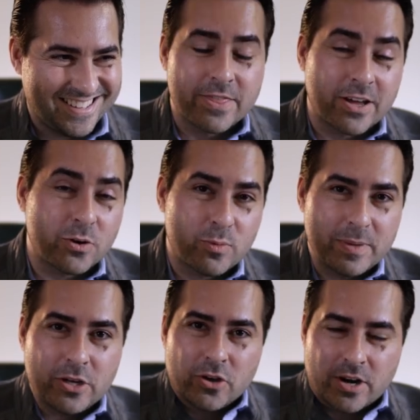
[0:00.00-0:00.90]
I thought it would
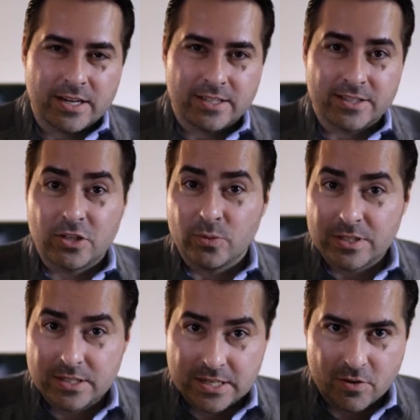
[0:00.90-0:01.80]
be a good idea to do
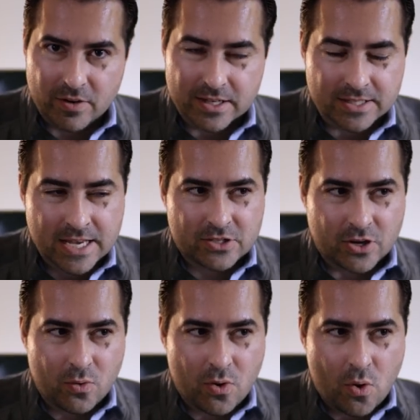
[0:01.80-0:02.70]
a series.
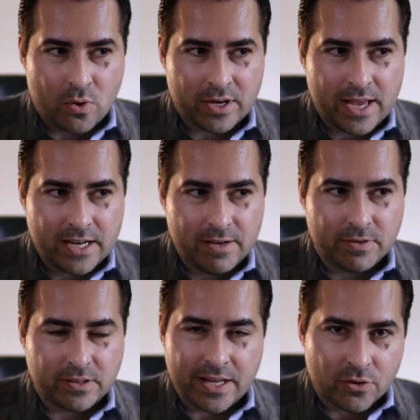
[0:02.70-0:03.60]
So we're getting
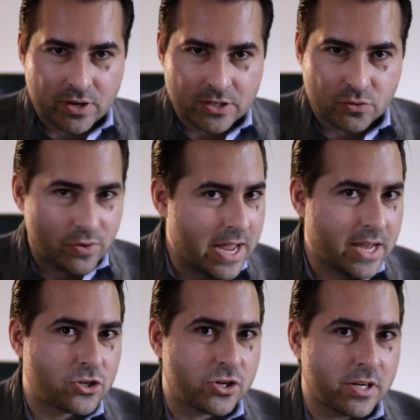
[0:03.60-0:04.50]
Valeriia's
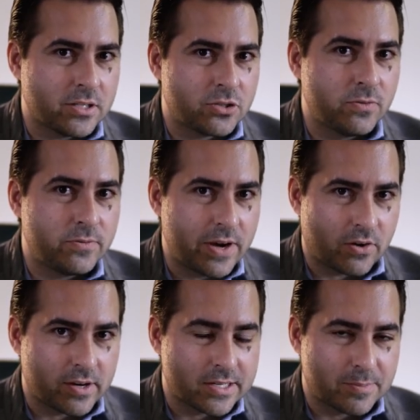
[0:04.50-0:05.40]
reaction to
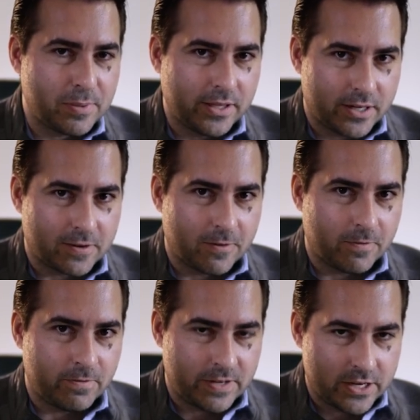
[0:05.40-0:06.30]
various
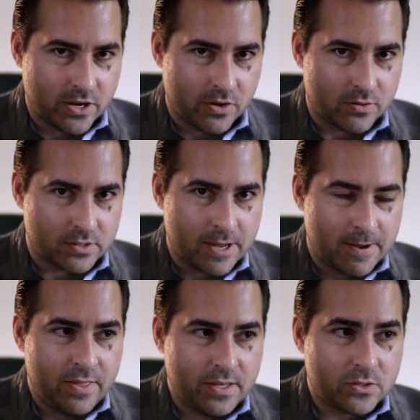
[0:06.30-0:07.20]
political videos.
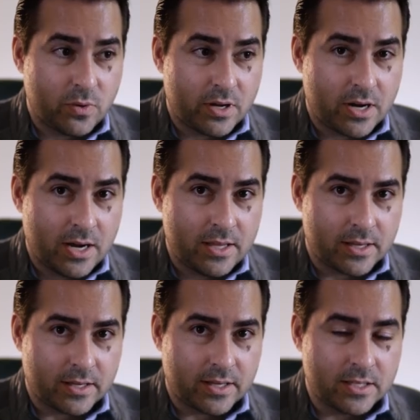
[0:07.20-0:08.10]
And this one, I
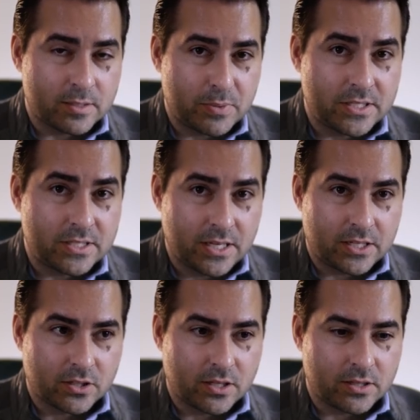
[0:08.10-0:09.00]
think, is
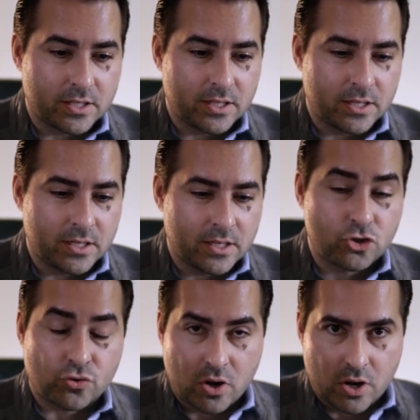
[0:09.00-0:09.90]
particularly
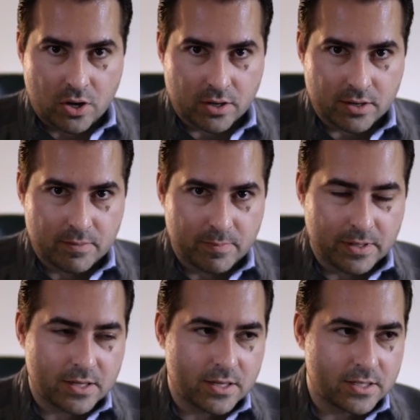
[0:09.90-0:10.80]
strong
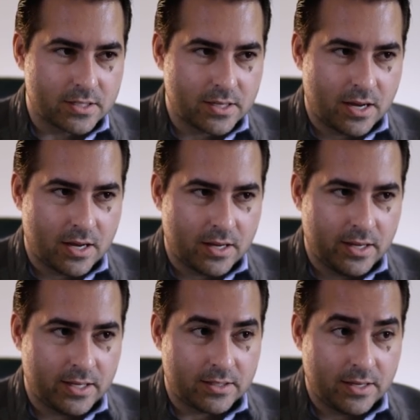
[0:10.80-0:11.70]
because
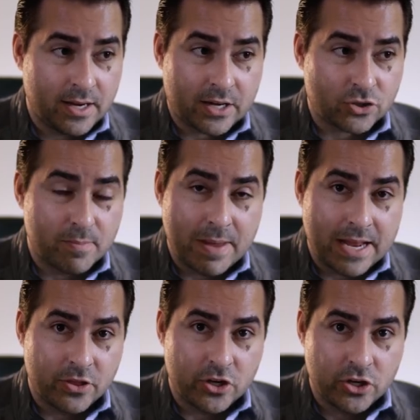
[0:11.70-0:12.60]
it actually
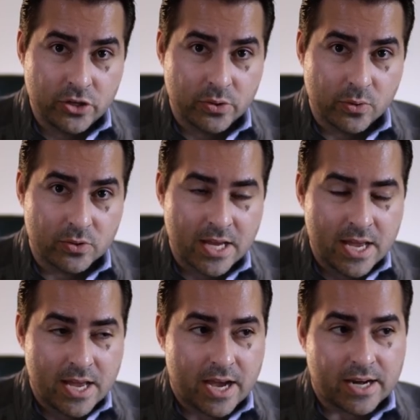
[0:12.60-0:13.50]
made the news.
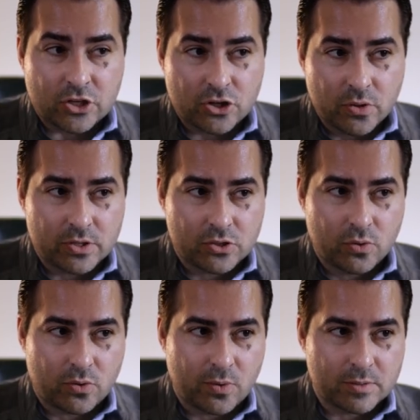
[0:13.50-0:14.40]
And I showed this
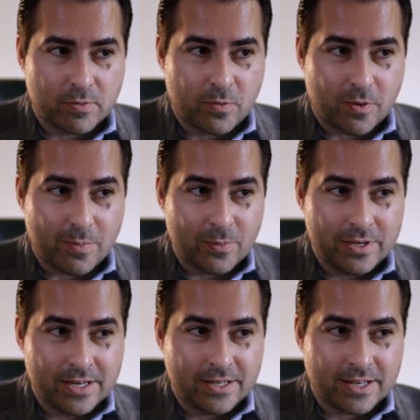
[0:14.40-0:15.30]
to her once before, but
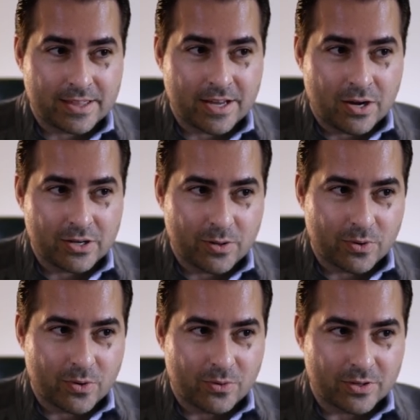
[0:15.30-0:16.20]
we didn't get the audio
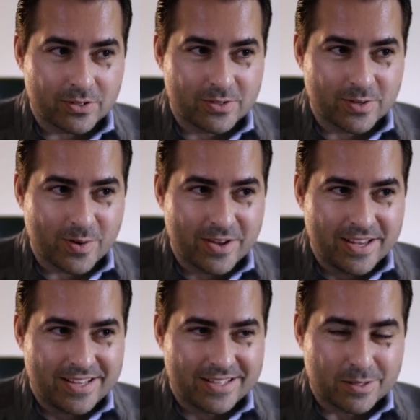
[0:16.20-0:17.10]
recorded. So
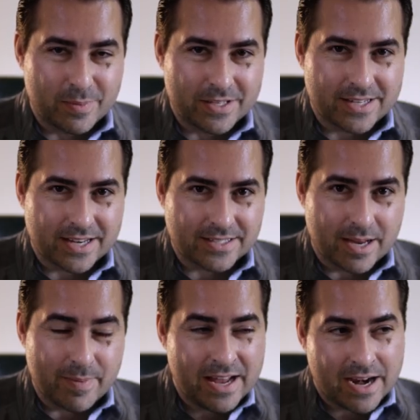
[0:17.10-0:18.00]
this is gonna be the second
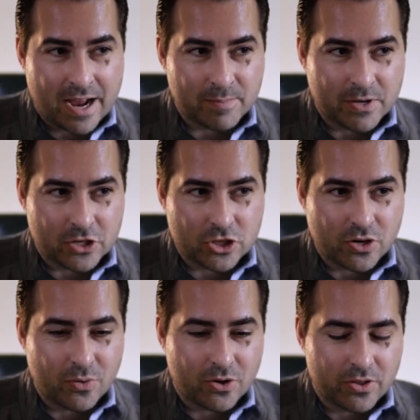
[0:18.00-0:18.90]
time. And I'm gonna
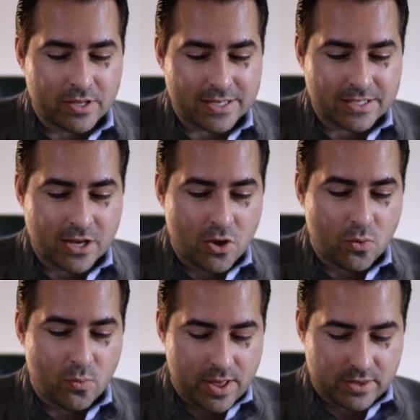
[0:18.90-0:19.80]
show her this
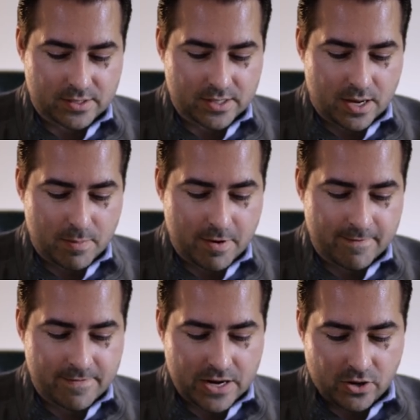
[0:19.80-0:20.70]
with some
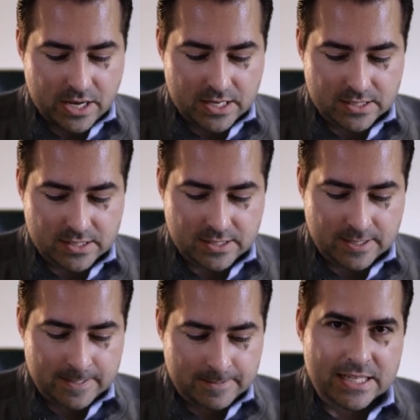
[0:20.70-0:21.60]

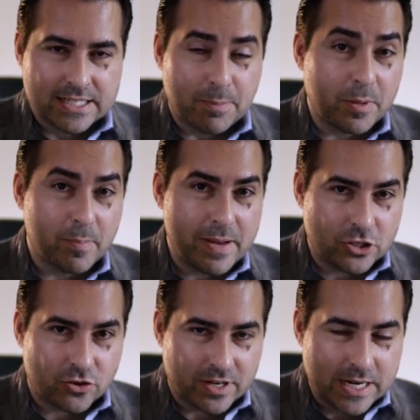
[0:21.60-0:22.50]
various
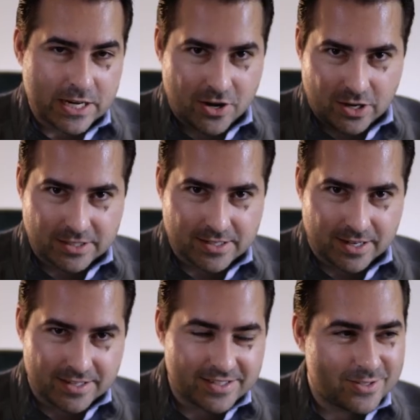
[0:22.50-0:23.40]
supplementary
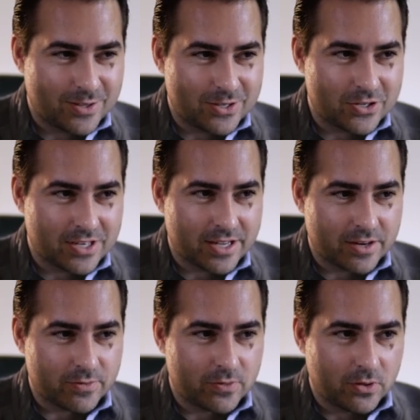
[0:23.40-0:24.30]
content so that she can
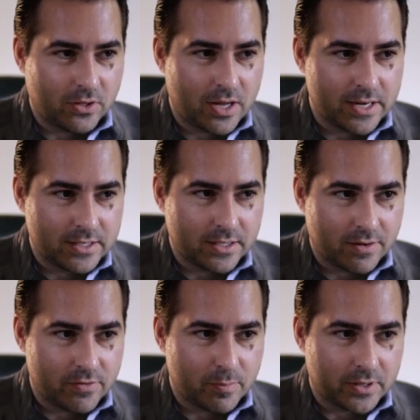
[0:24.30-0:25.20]
get a full
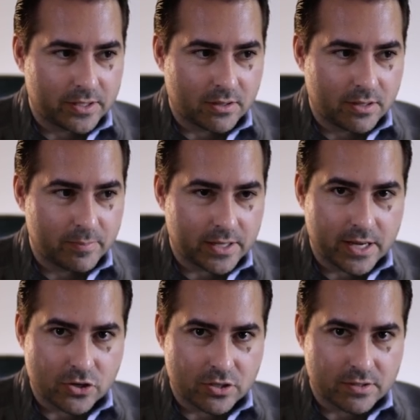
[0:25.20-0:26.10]
idea of the political
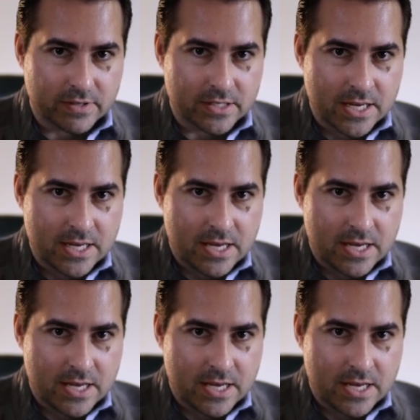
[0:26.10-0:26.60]
implications of it.